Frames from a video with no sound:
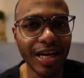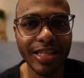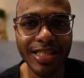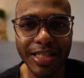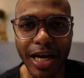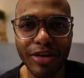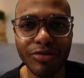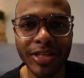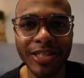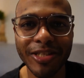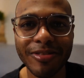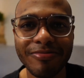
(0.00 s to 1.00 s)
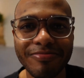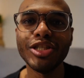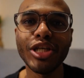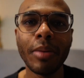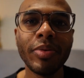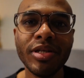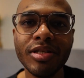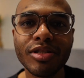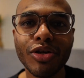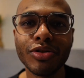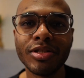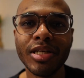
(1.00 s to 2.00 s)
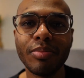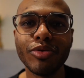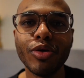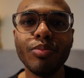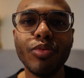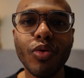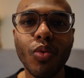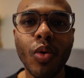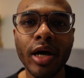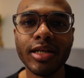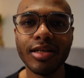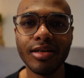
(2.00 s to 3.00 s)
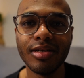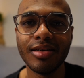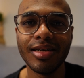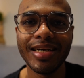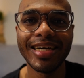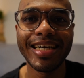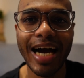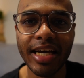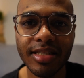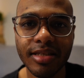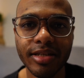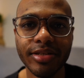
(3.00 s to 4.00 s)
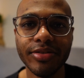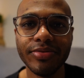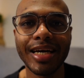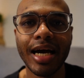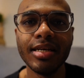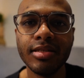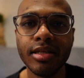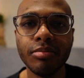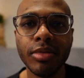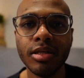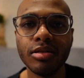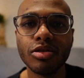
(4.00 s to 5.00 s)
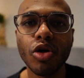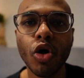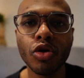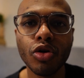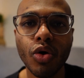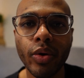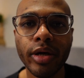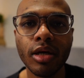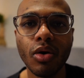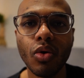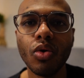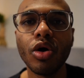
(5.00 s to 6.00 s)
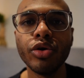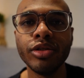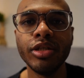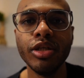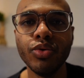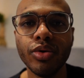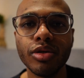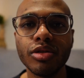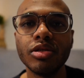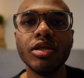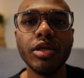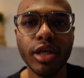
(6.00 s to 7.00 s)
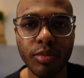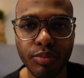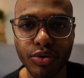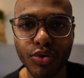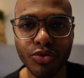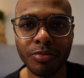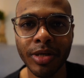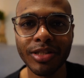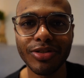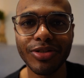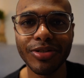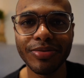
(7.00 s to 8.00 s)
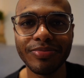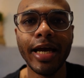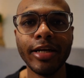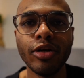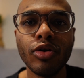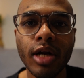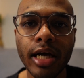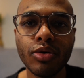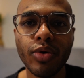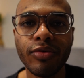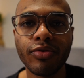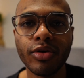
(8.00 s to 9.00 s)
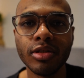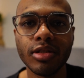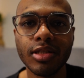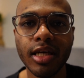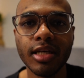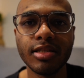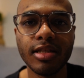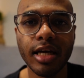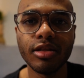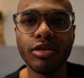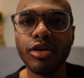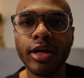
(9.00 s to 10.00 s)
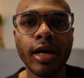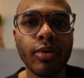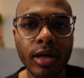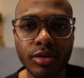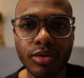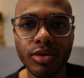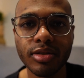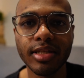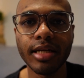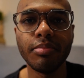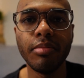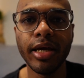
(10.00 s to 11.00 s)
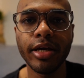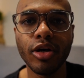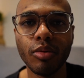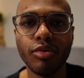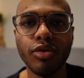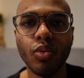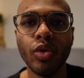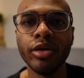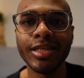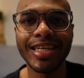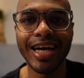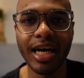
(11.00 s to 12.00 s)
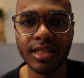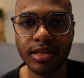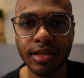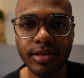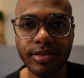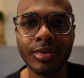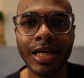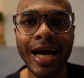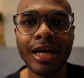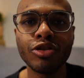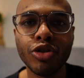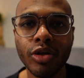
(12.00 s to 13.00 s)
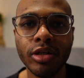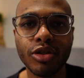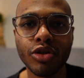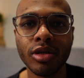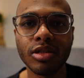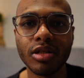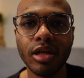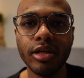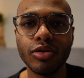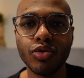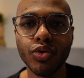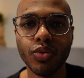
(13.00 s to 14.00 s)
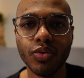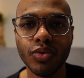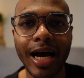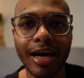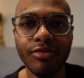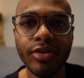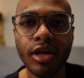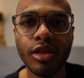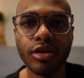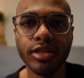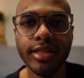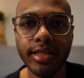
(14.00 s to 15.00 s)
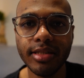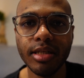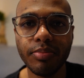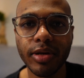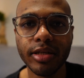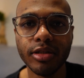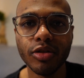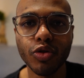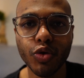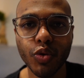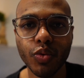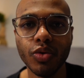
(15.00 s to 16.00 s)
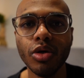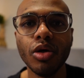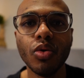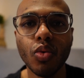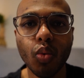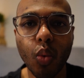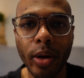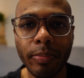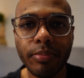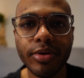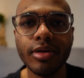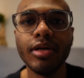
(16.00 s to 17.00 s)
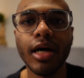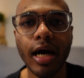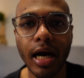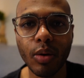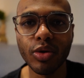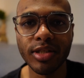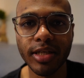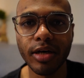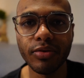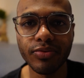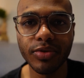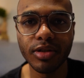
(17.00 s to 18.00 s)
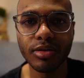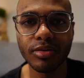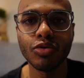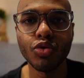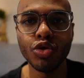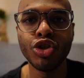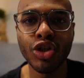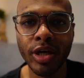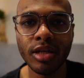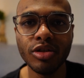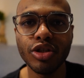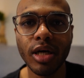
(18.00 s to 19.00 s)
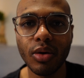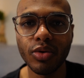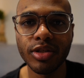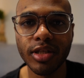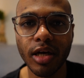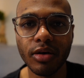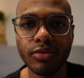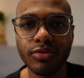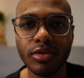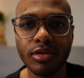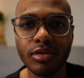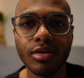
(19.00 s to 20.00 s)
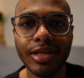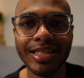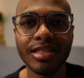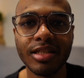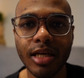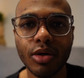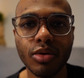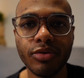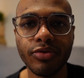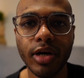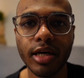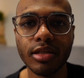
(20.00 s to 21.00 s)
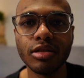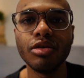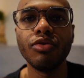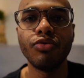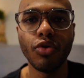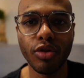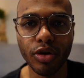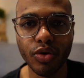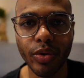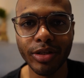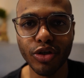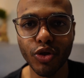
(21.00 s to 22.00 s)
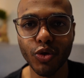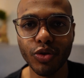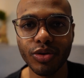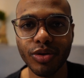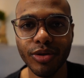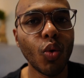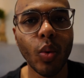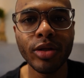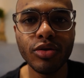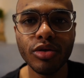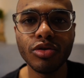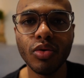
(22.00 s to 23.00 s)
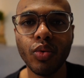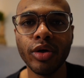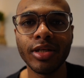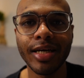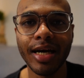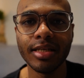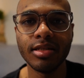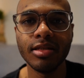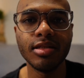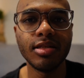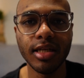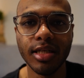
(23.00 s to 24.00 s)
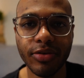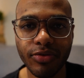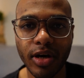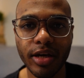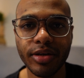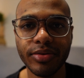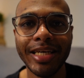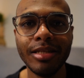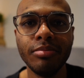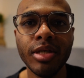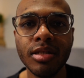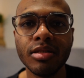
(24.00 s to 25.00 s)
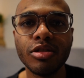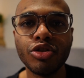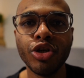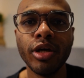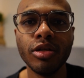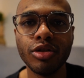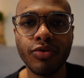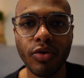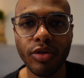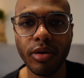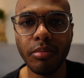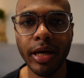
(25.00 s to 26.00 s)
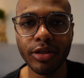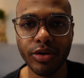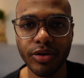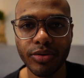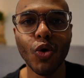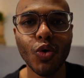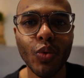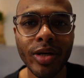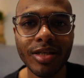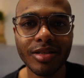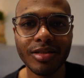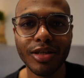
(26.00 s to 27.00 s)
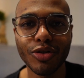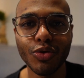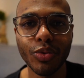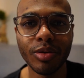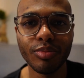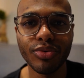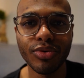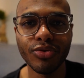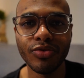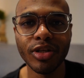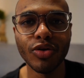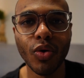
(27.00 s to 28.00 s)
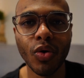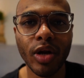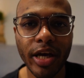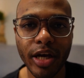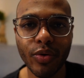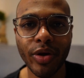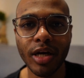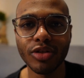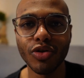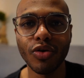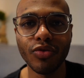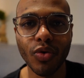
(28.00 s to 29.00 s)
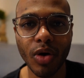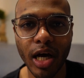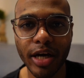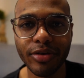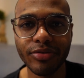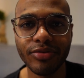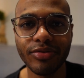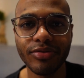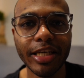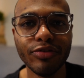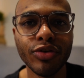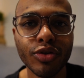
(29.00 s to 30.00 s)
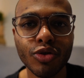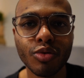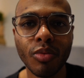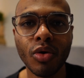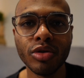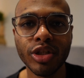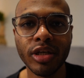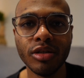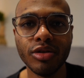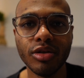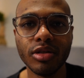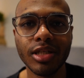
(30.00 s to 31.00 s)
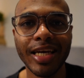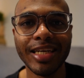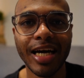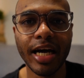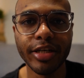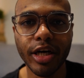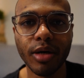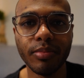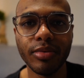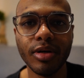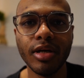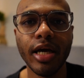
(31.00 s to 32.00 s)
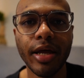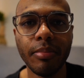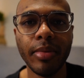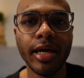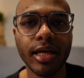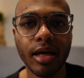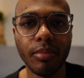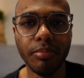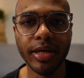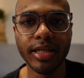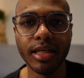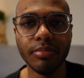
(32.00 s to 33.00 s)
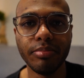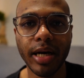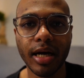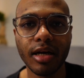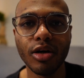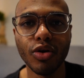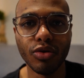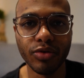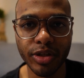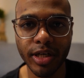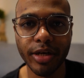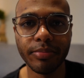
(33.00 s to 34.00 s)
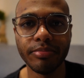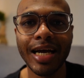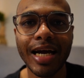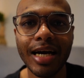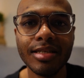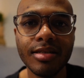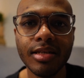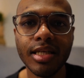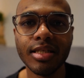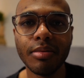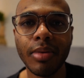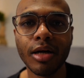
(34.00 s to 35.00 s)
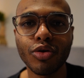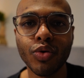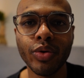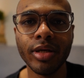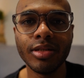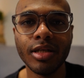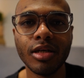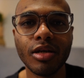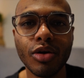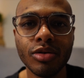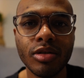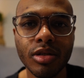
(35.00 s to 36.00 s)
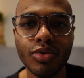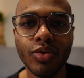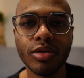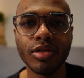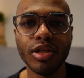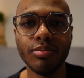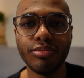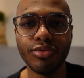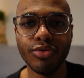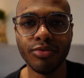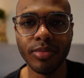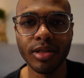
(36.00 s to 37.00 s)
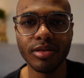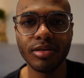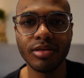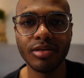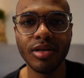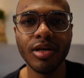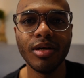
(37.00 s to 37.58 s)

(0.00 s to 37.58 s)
Let's dive in. Japanese concept number 1, Kaizen. Kaizen means ongoing or continuous improvement. An online reference says that the characters that make up the word Kaizen actually translate to having the discipline to whip ourselves, to change ourselves in sacrifice for the greater good. What does the word Kaizen signify? It means change for the better. Always seek to improve in all areas of your life. Even small changes can add up and make a big impact over time. Kaizen is about creating continuous improvements